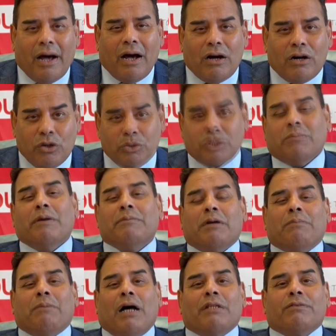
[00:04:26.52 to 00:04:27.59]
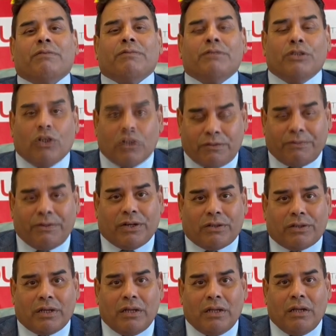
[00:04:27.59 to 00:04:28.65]
who's a member of Parliament from Northfield.
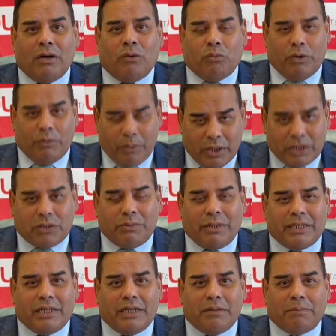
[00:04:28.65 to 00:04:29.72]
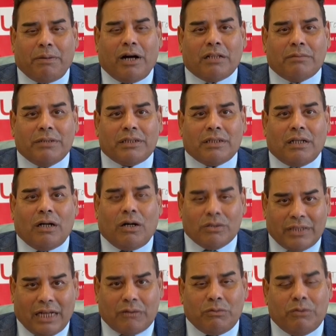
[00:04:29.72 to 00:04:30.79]
We worked together in Parliament on
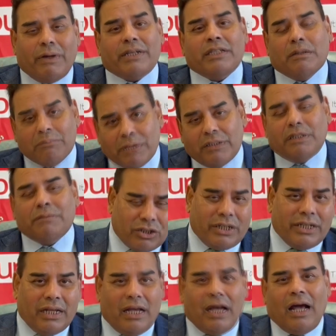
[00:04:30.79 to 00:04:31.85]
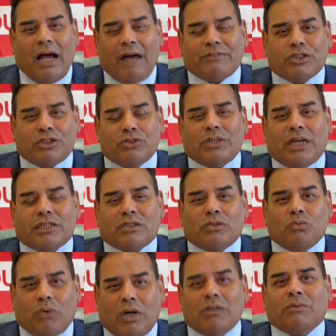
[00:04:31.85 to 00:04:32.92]
that. We had a number of debates after
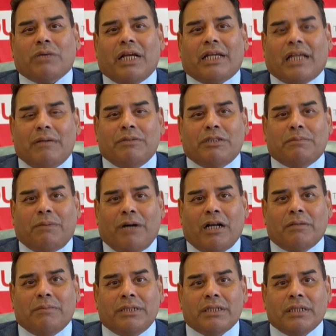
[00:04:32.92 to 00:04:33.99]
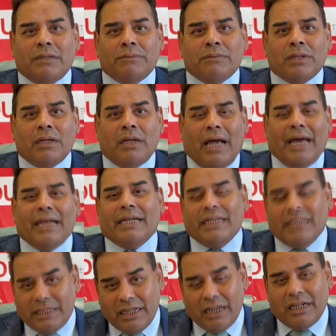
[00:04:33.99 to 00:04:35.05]
2001 when I came into Parliament, and in
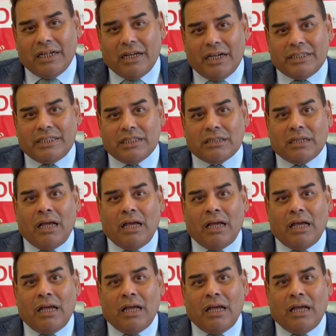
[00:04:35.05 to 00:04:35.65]
the early 90s